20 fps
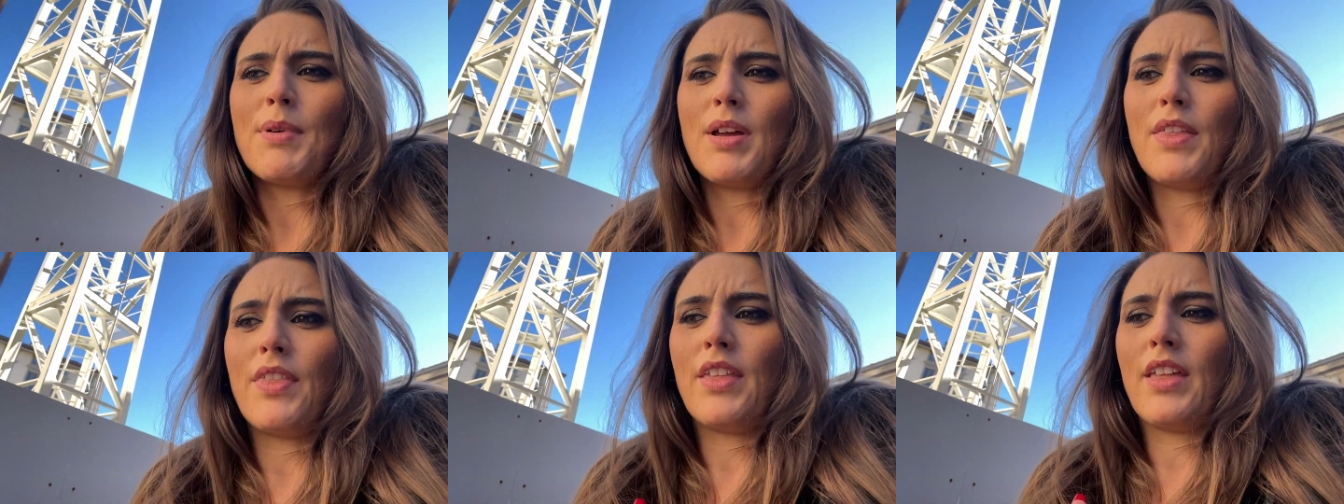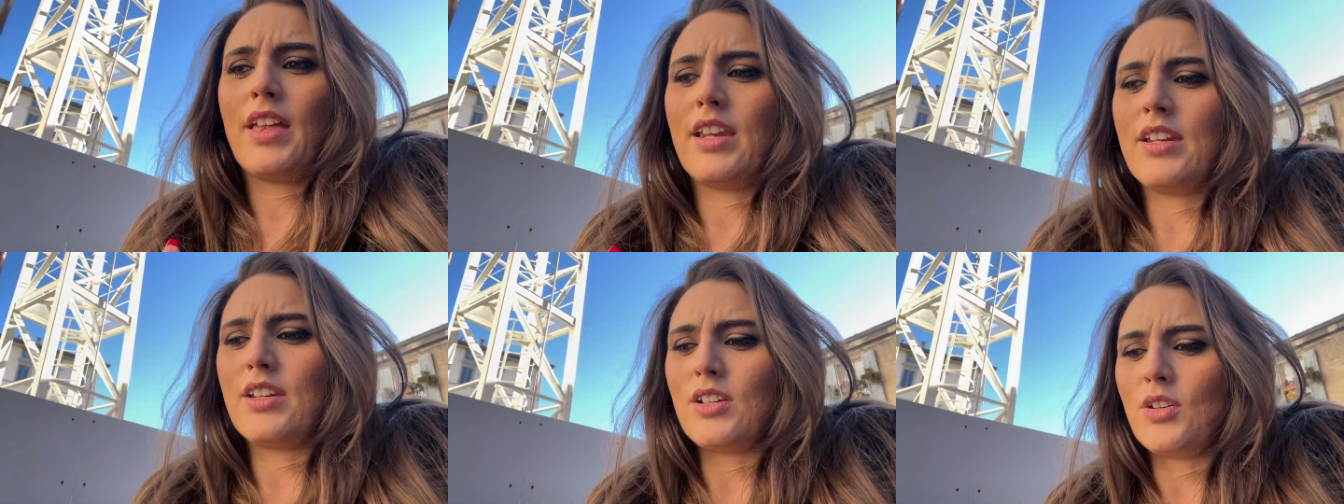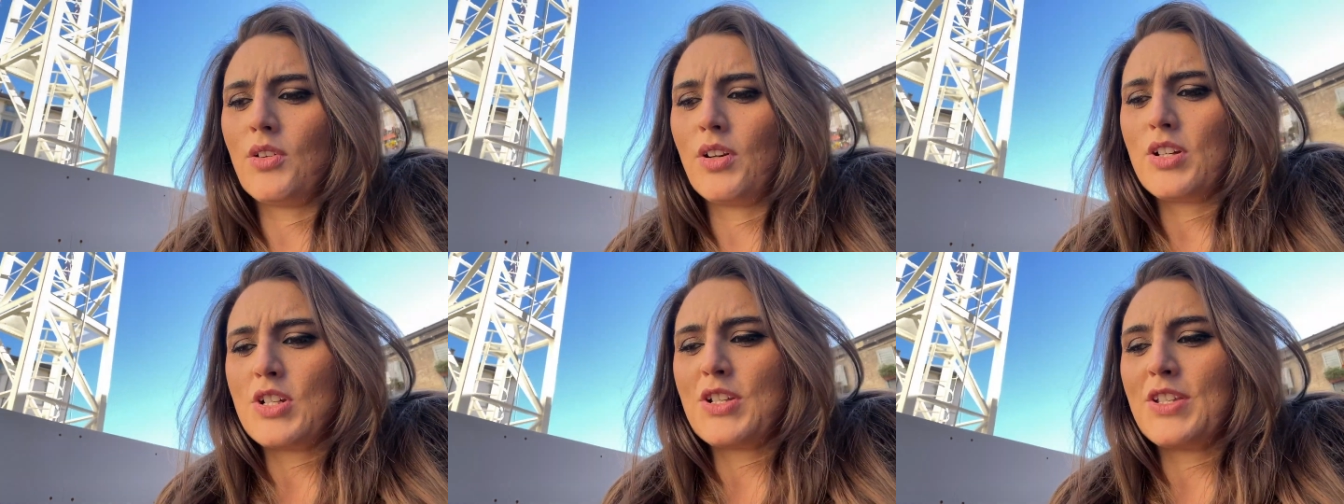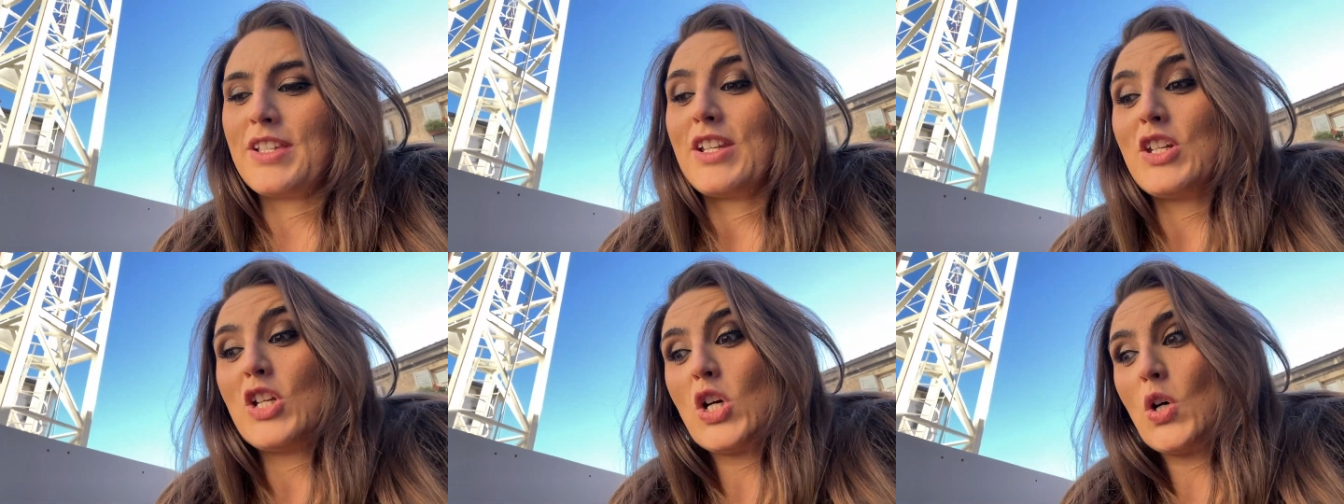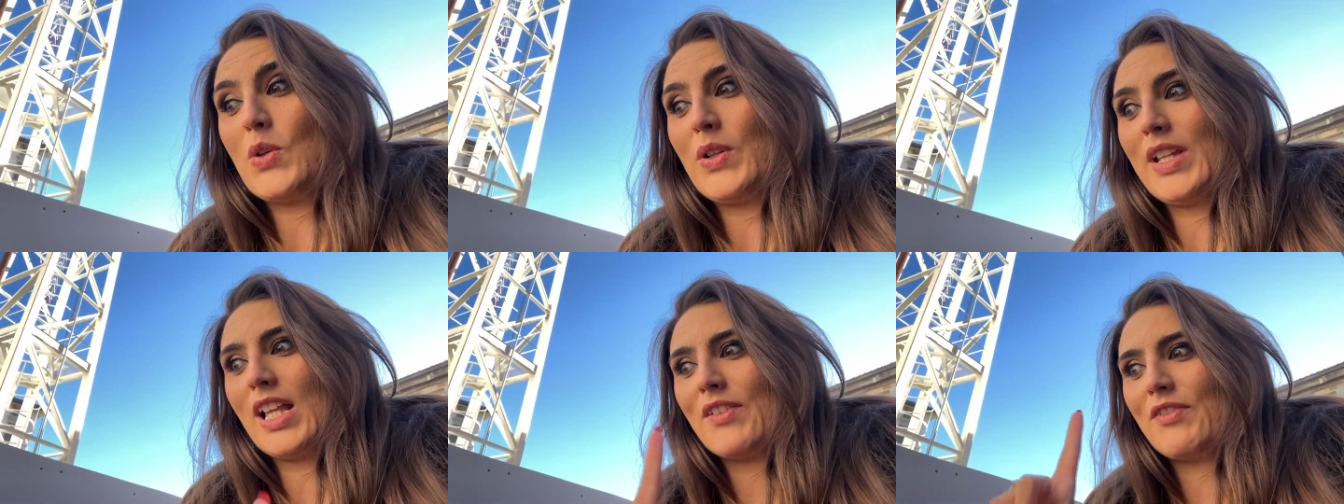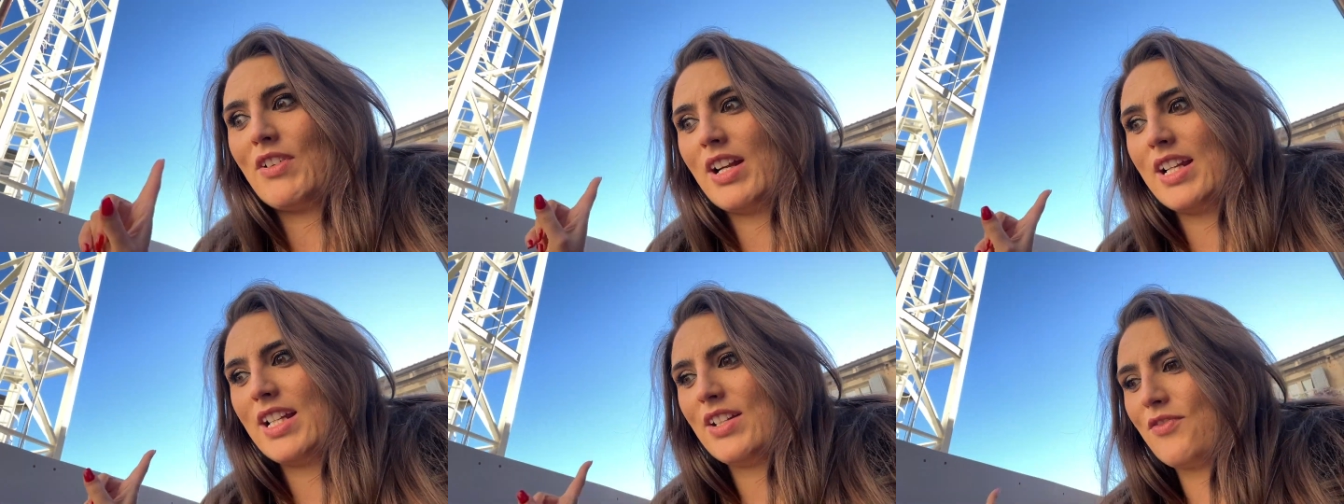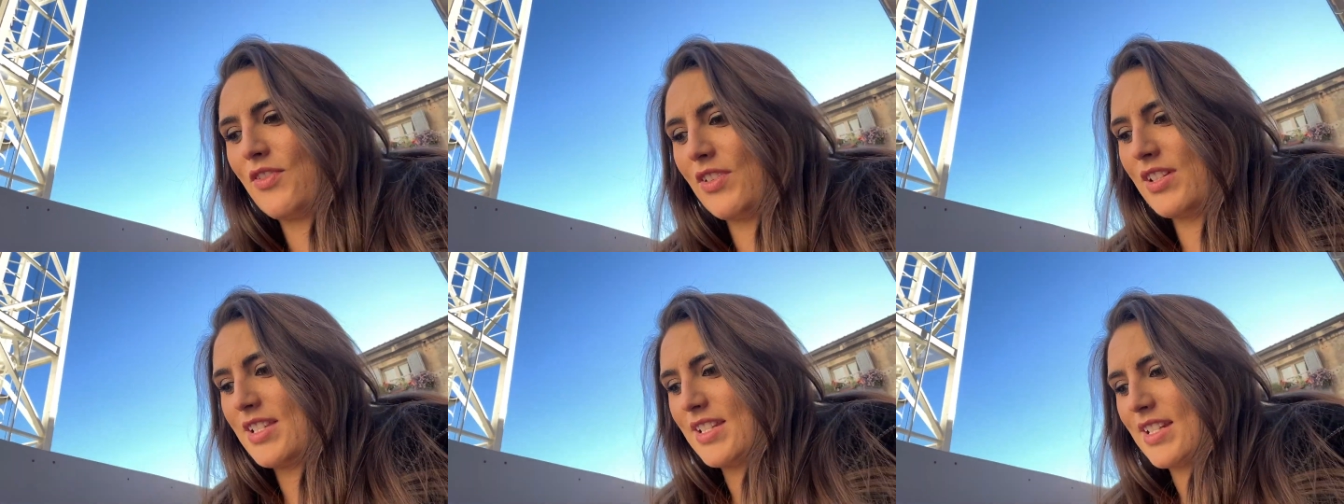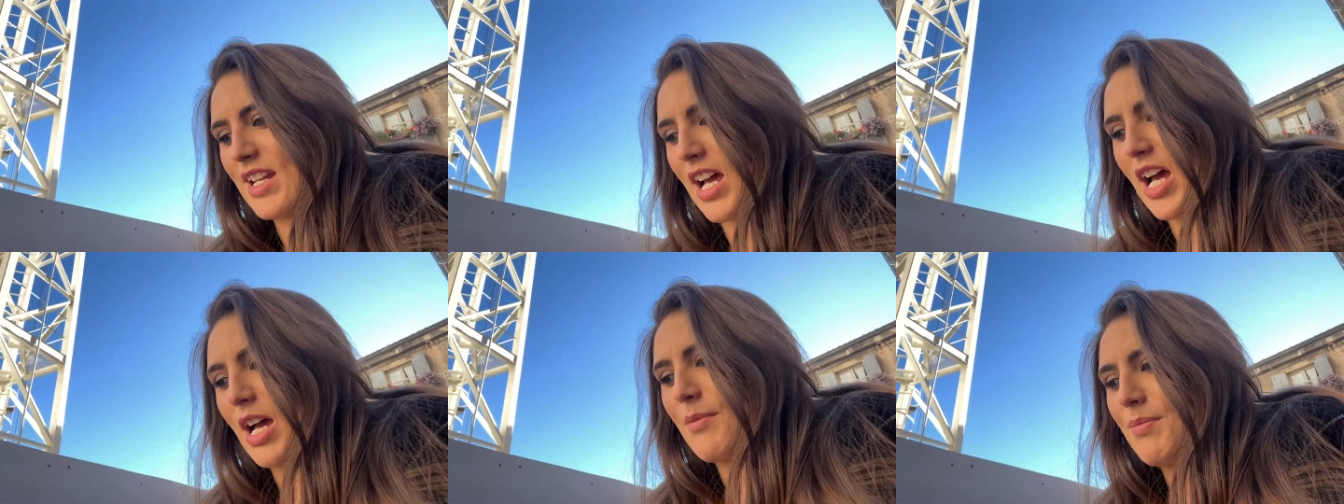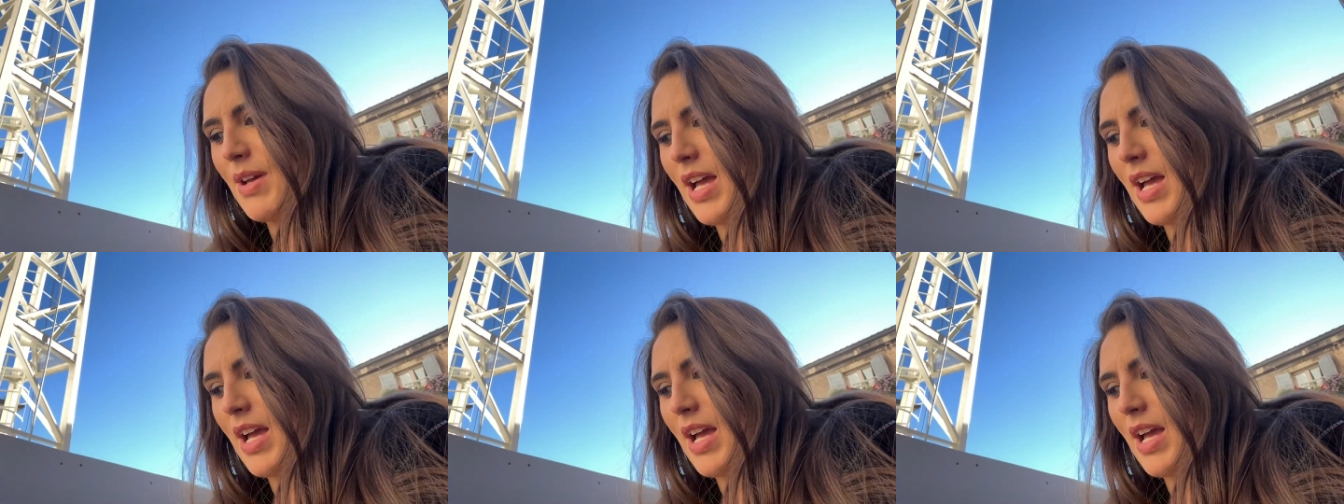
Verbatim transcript: and then Christian said no to get off at a different stop,